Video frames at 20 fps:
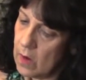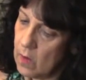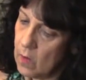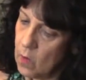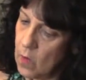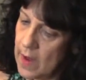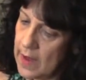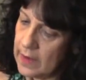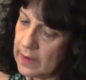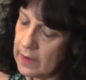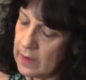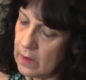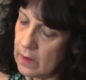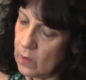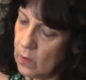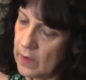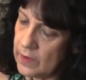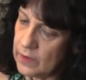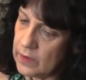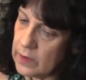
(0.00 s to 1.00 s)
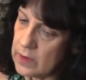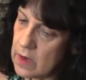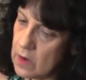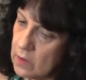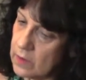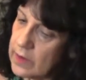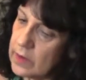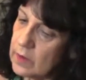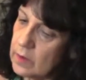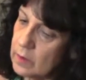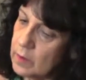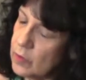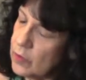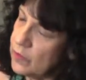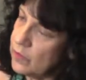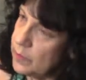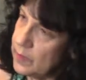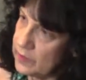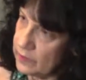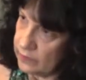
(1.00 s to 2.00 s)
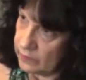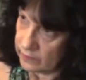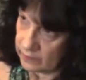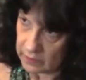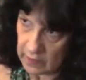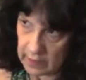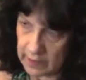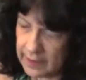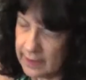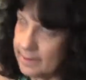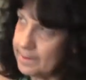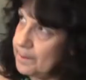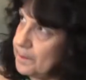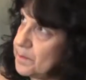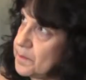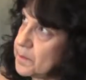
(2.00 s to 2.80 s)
When the no-kill movement started,